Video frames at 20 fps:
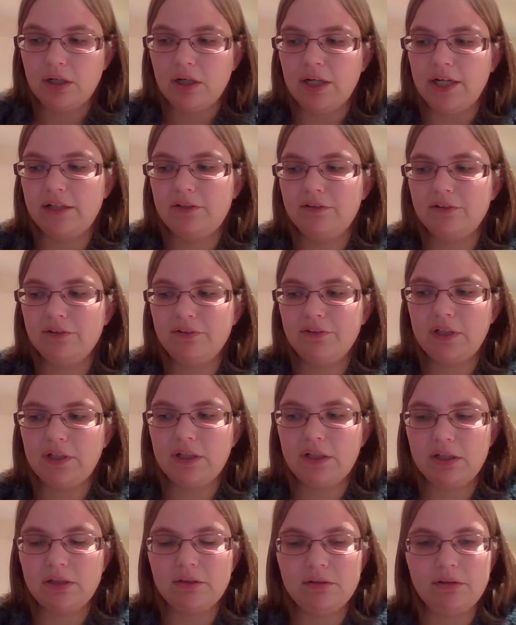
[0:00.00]
I just
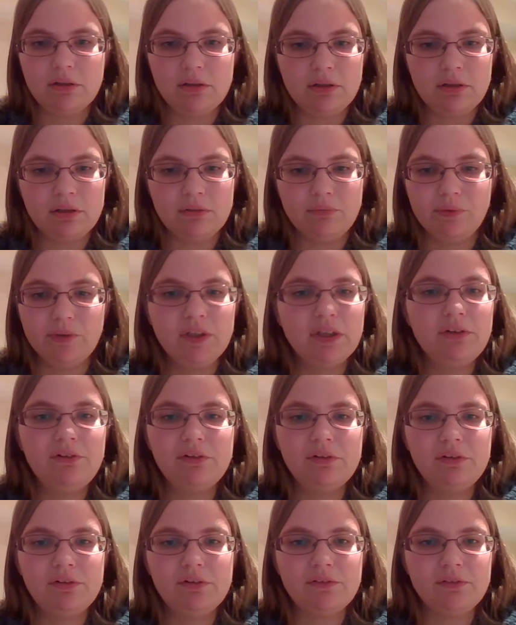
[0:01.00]
had
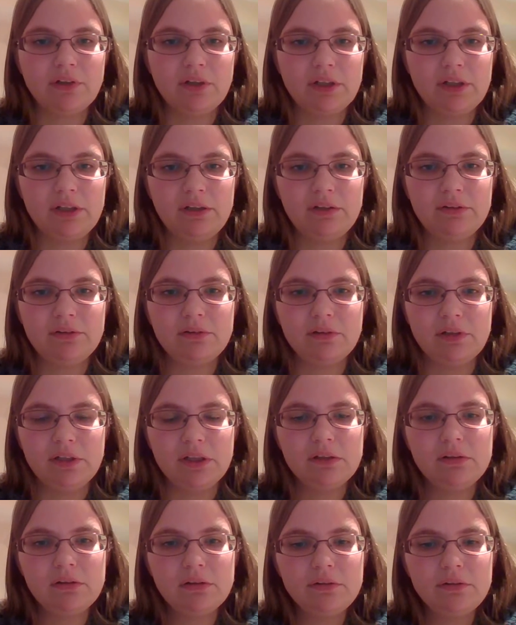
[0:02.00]
religion, science, and
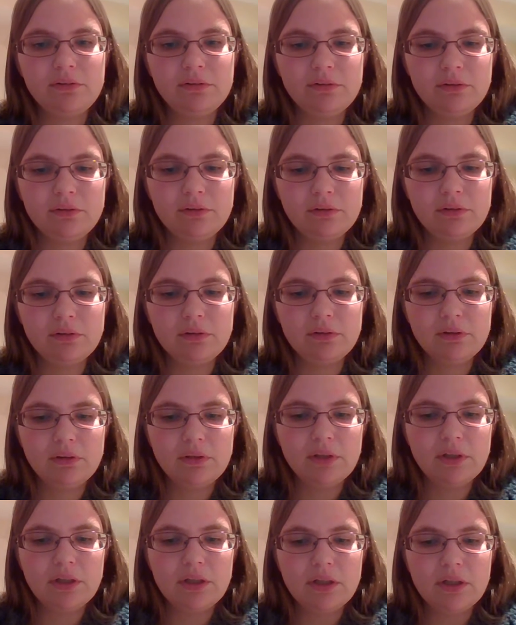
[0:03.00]
English.
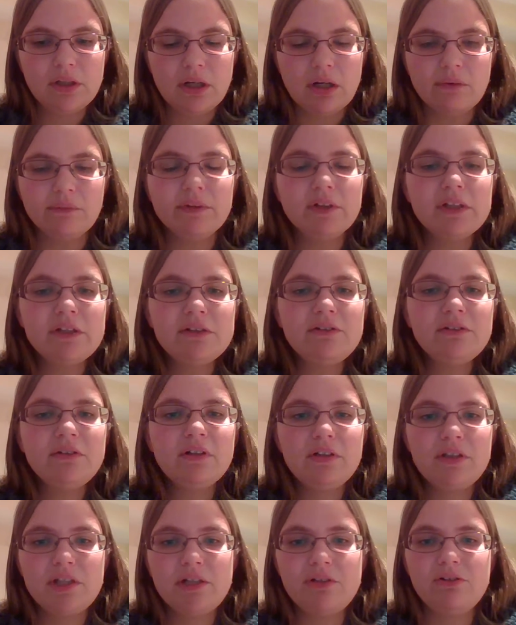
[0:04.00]
Religion,
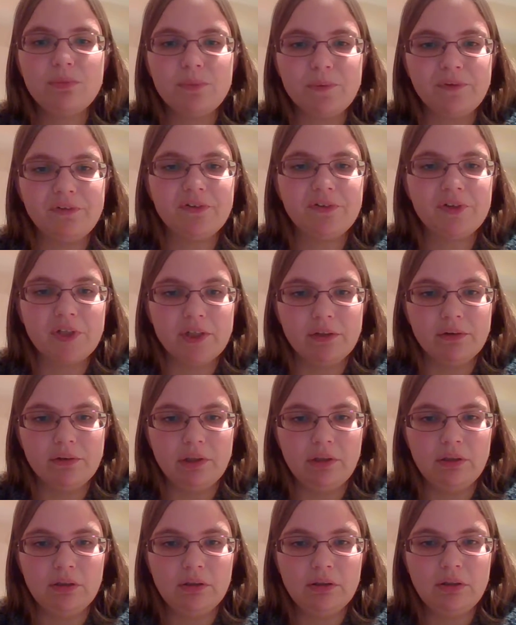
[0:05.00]
the teacher was
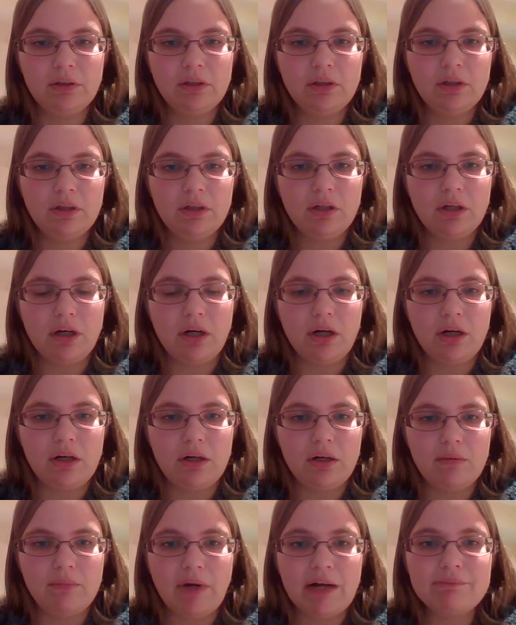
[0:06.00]
scary.
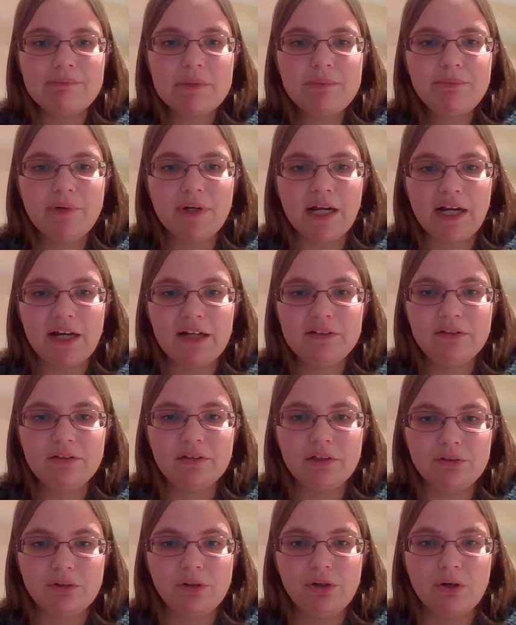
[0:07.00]
I remember
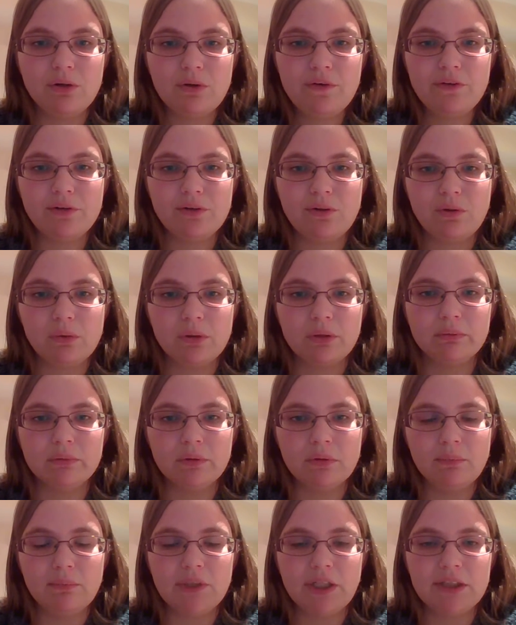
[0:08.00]
asking to go to the core
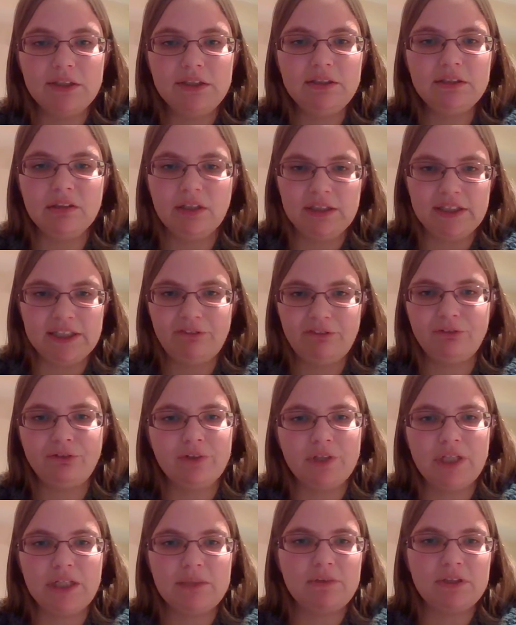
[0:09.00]
room when I needed like extra
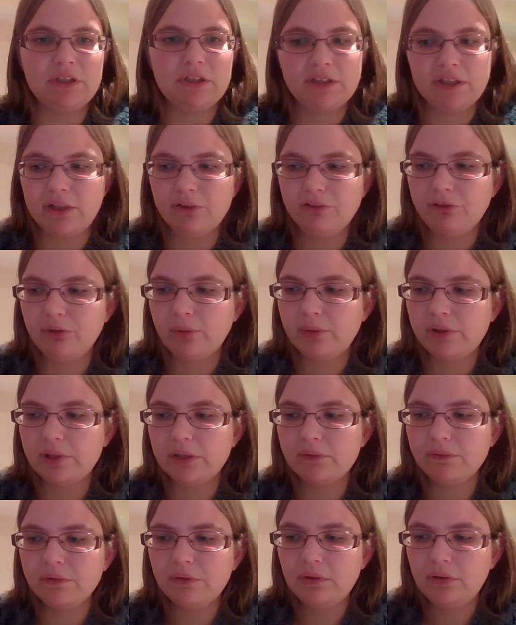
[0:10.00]
time on a test or
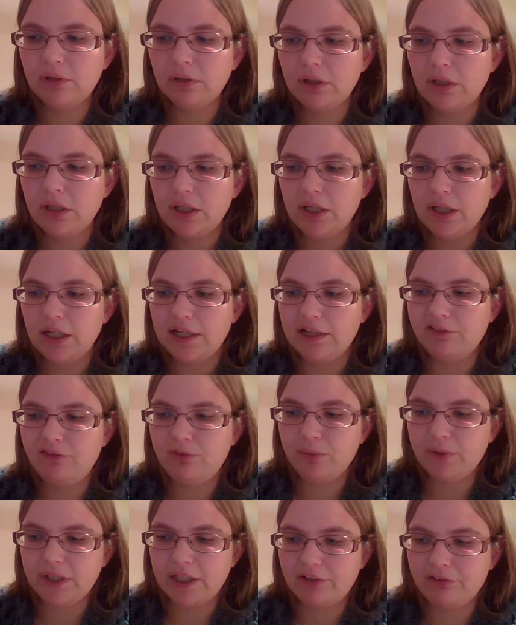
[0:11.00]
whatever, and she
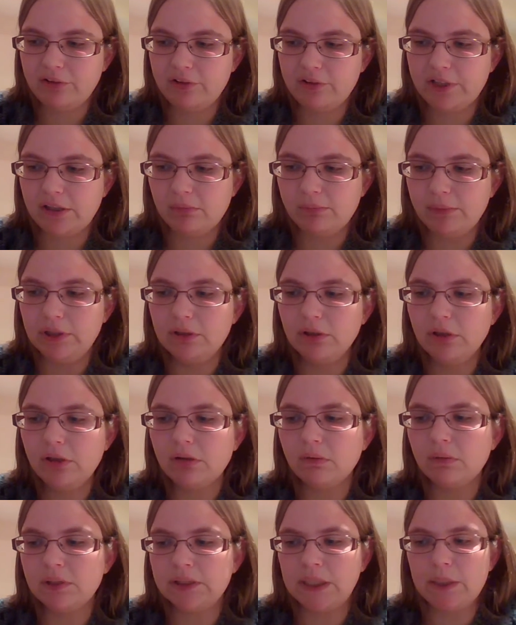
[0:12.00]
would actually tell me
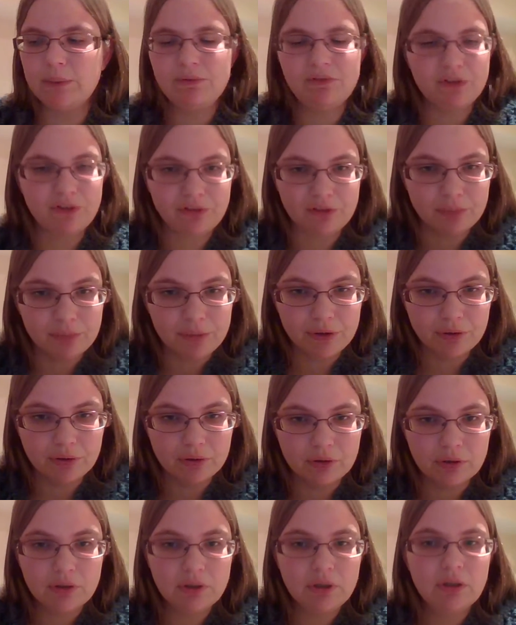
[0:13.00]
no, and I would just
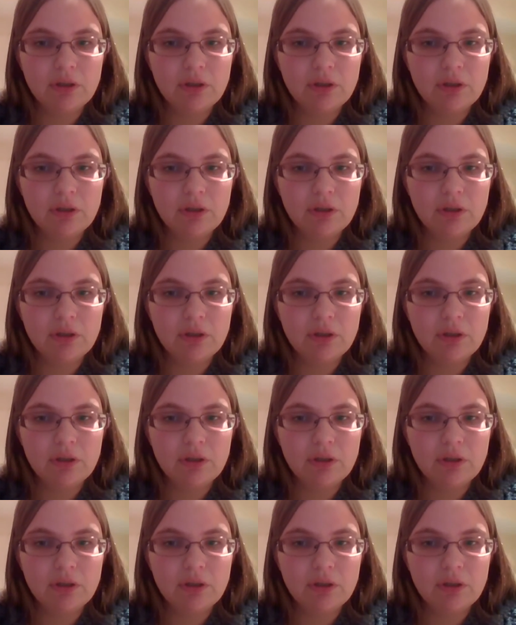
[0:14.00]
demur.